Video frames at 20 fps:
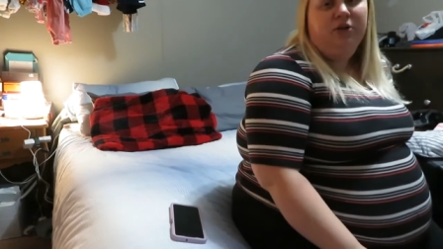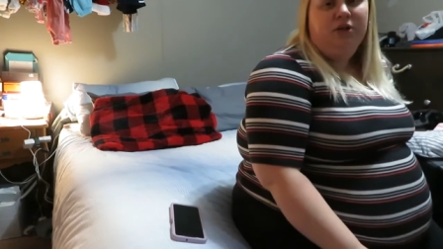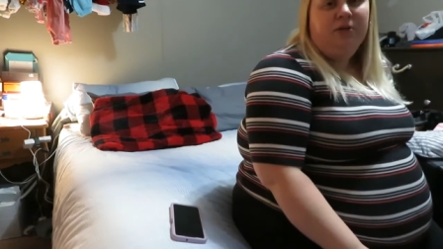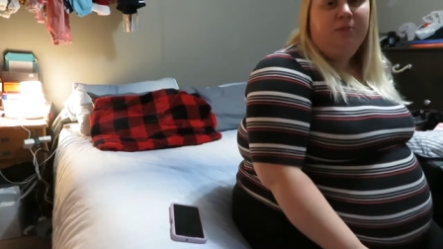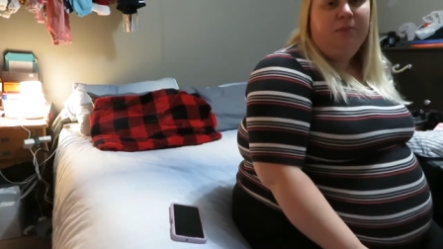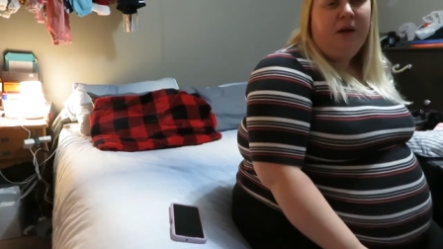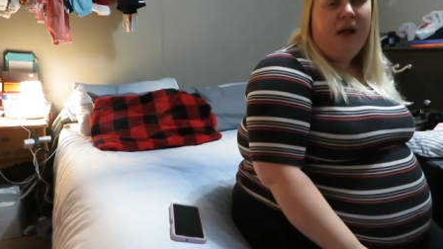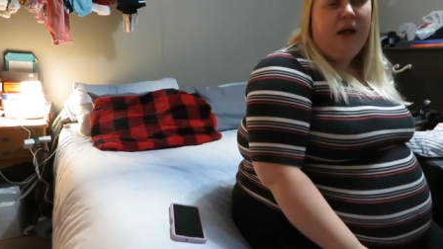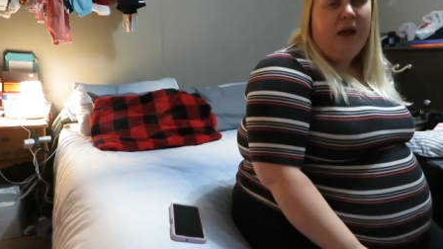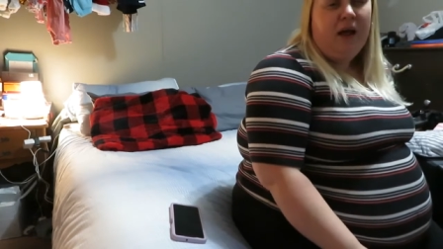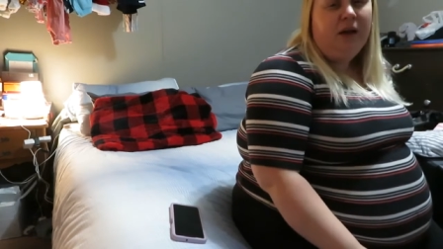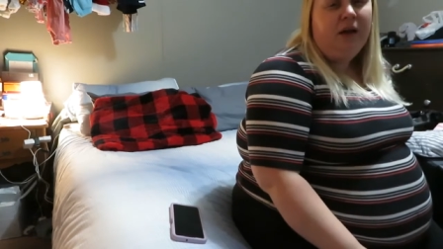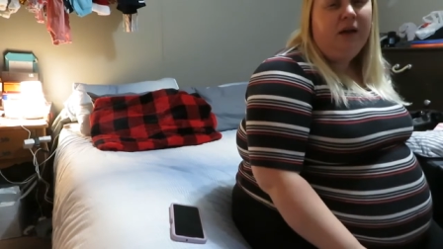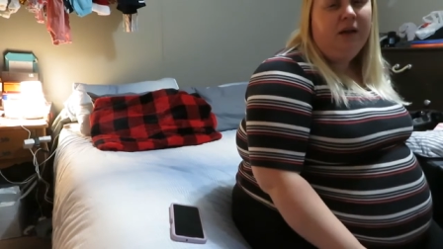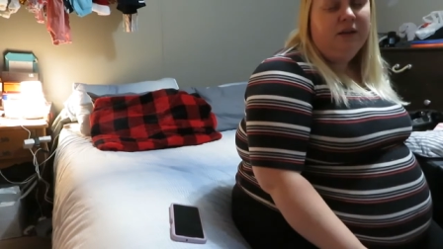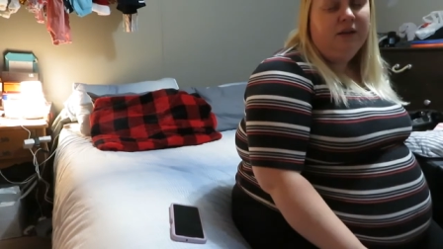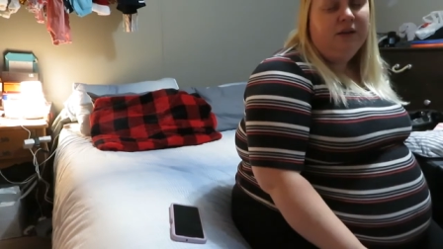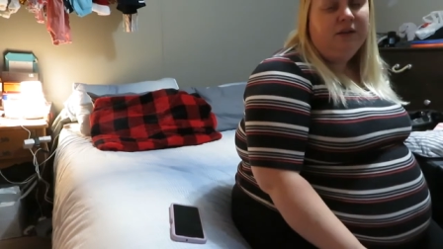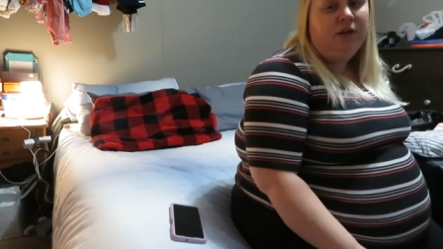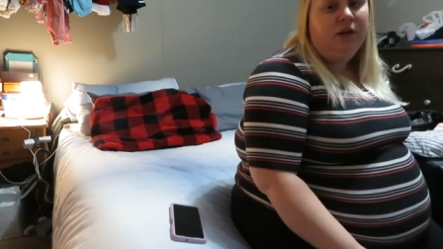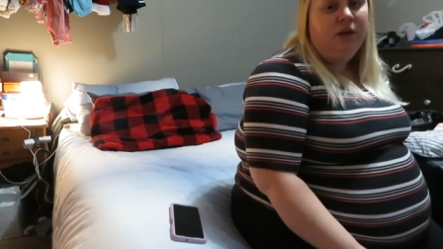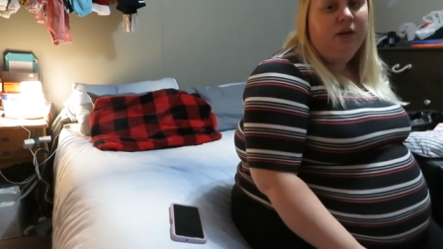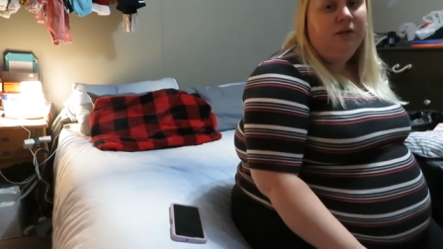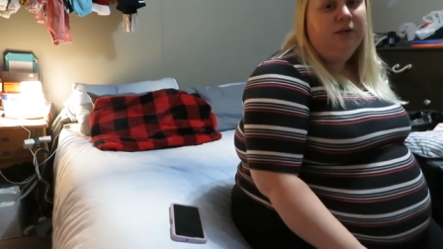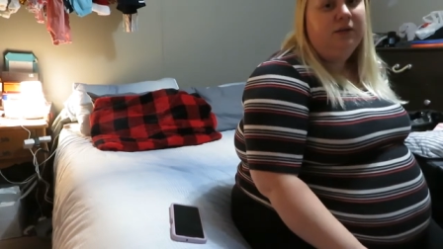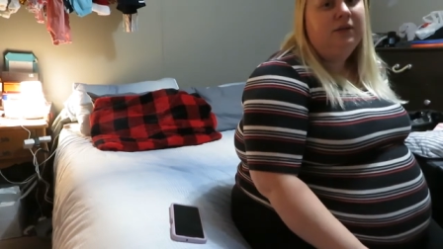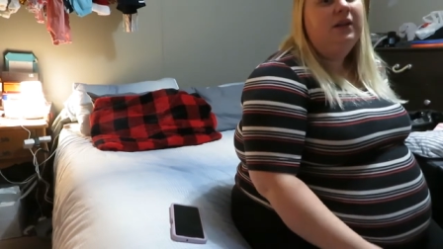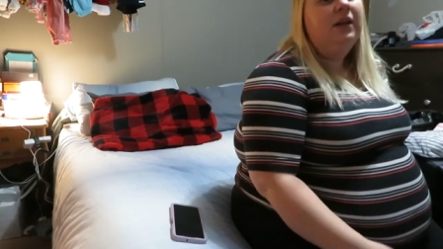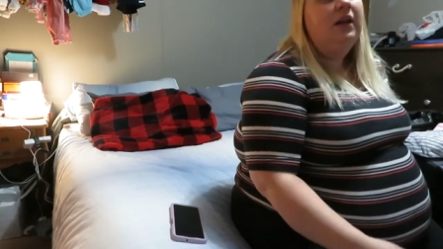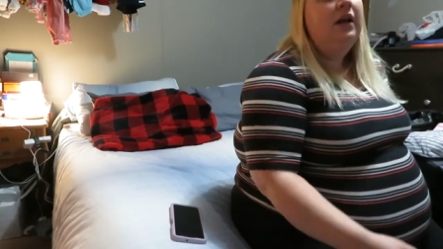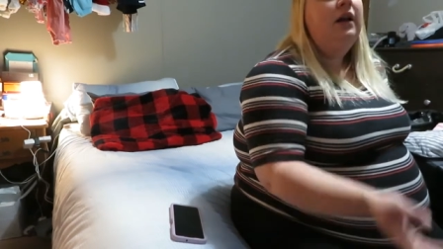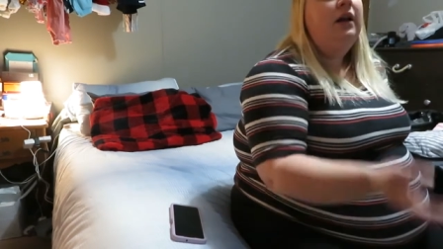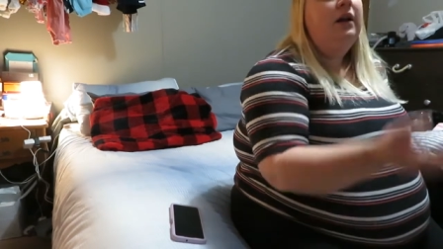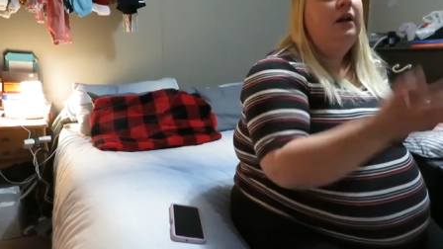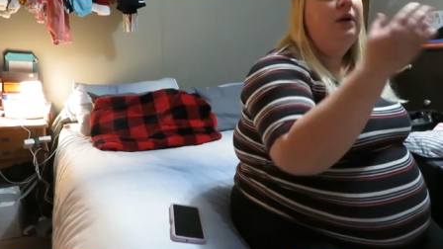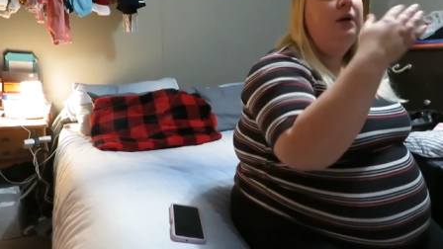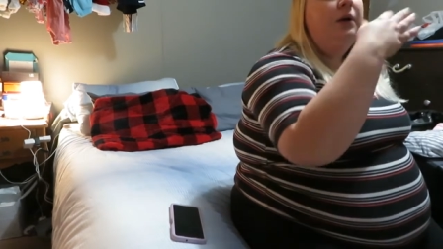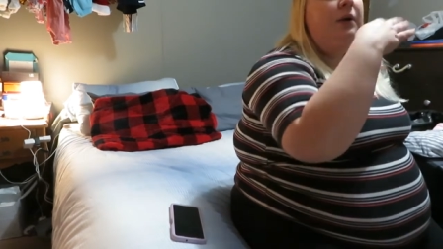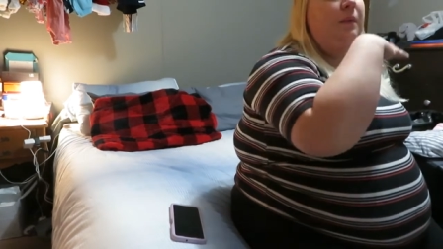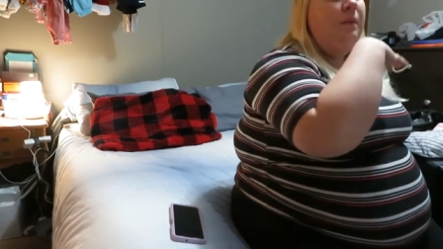just pack his clothes
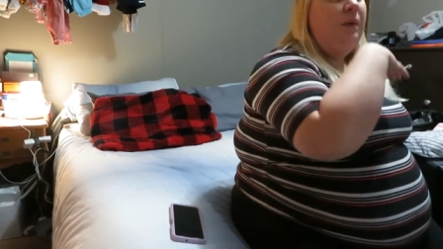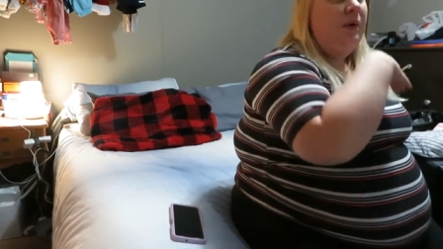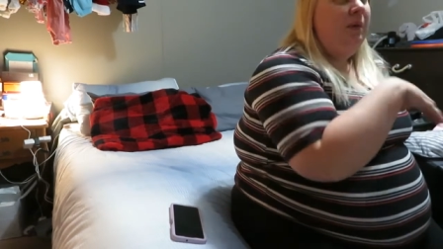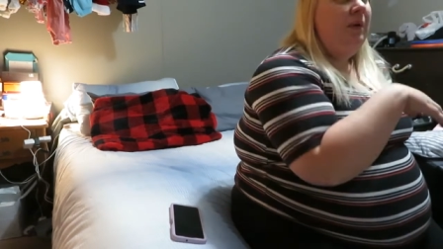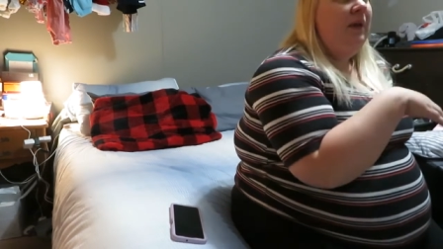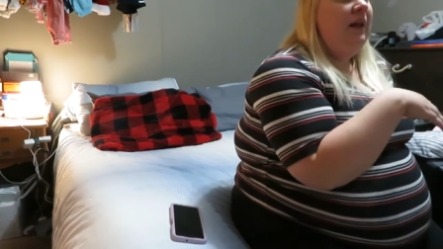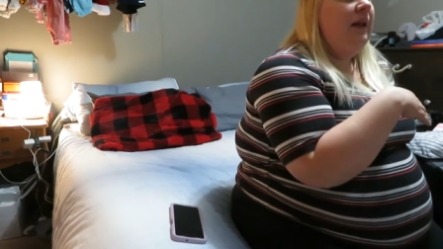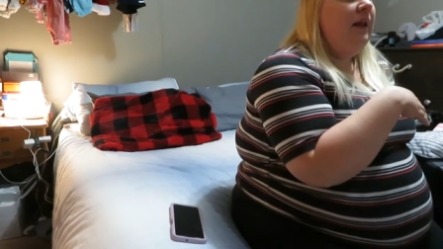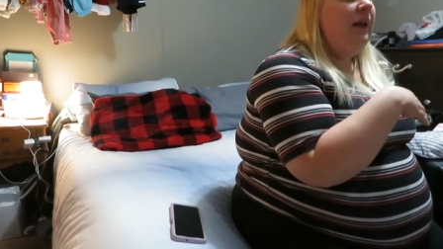when we